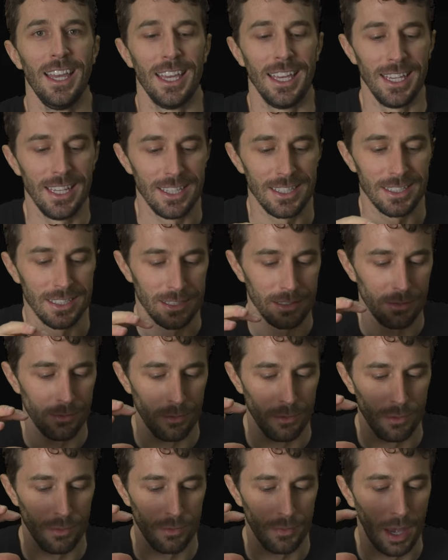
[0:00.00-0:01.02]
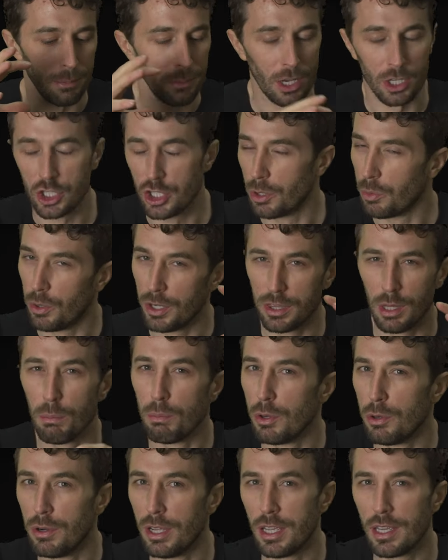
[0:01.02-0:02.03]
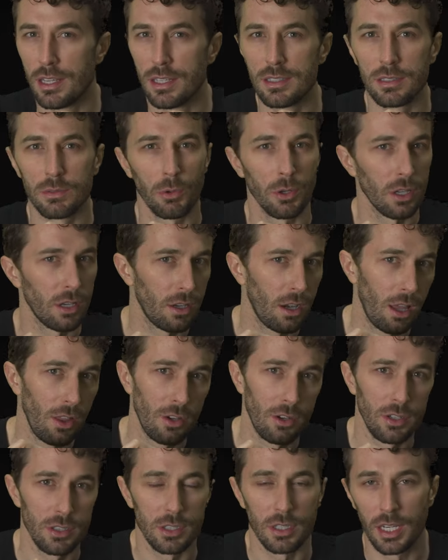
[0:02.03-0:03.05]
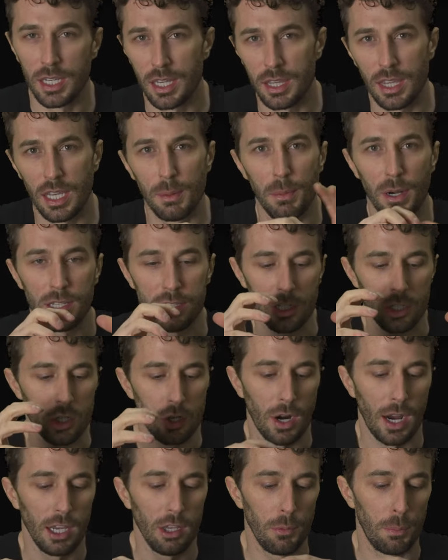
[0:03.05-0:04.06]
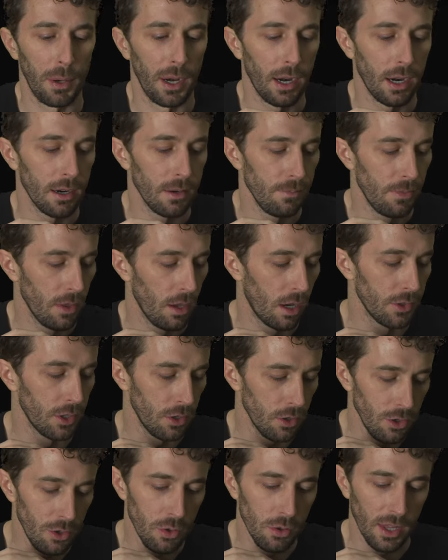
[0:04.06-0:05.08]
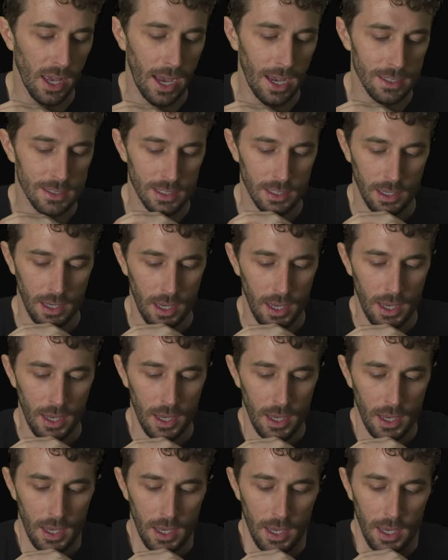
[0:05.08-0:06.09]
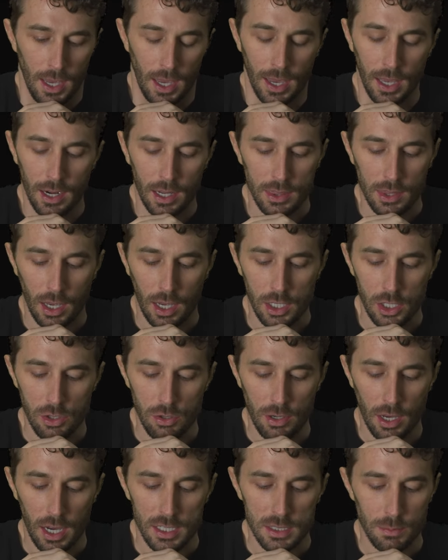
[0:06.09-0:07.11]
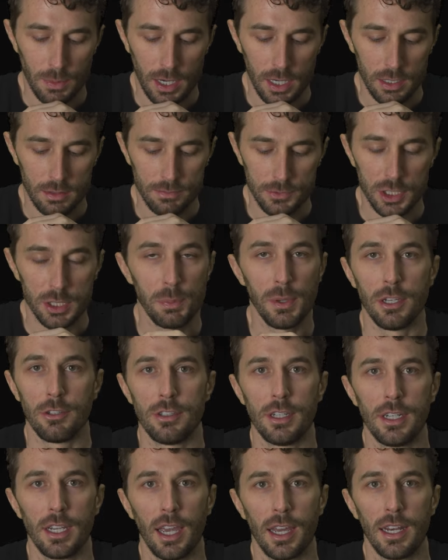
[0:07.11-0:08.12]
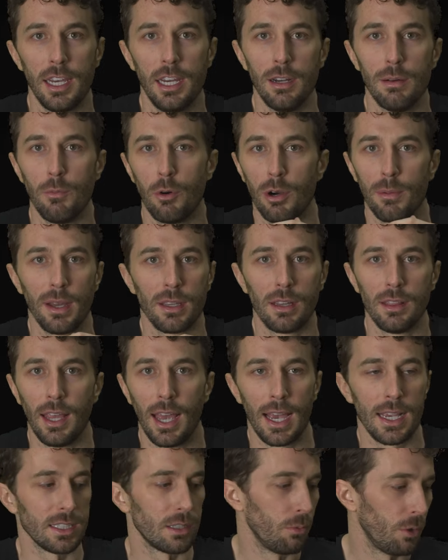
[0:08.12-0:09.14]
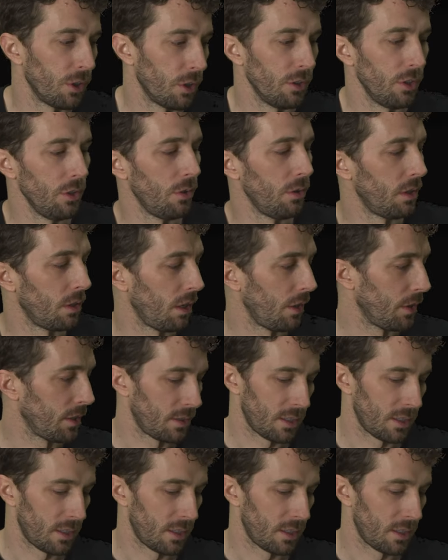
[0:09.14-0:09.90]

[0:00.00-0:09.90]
is I'm not sure what the boot is, what colors and anything, but it's a trial pair on their new last and I thought you guys might just be interested to kind of hear more about the last and what they're doing and all the